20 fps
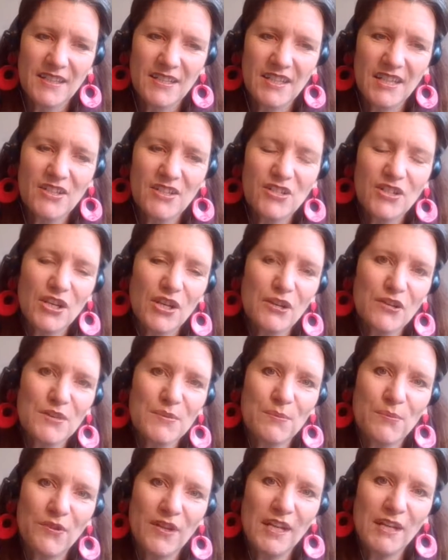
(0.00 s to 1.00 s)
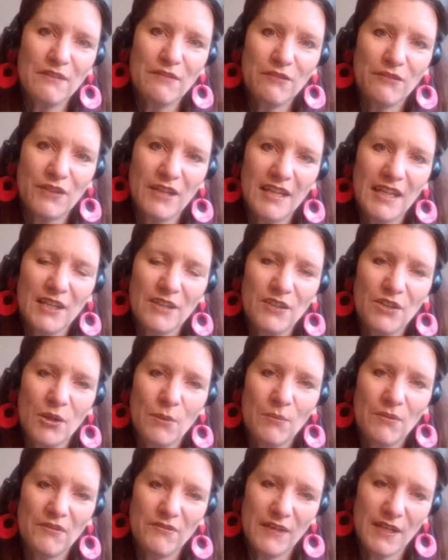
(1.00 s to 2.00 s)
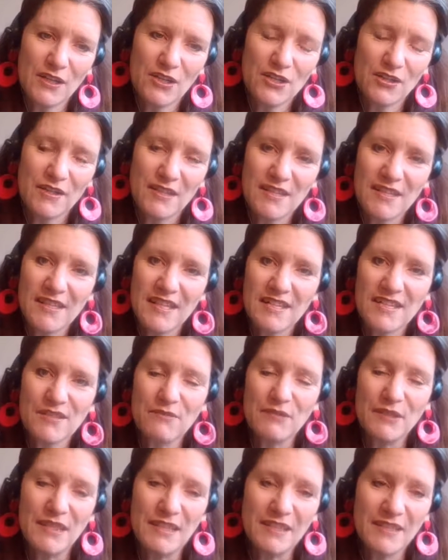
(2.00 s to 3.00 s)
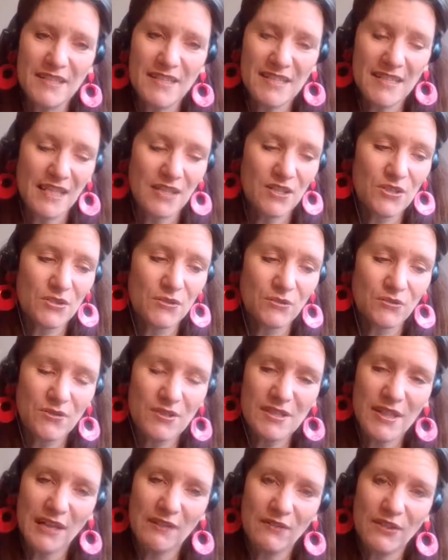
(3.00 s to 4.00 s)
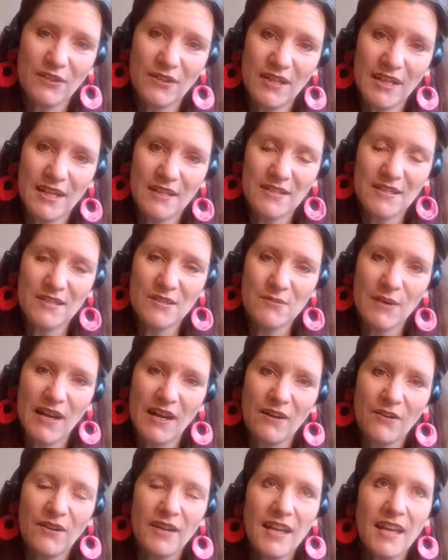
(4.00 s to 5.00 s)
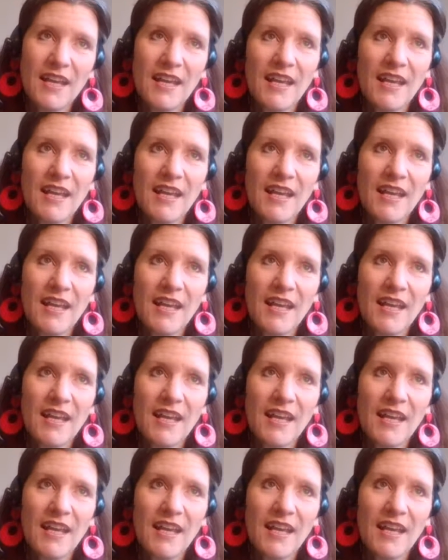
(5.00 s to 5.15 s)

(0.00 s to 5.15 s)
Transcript: Teach Girls Bravery and Not Perfection. So that's a really nice TED talk to have a look at as well.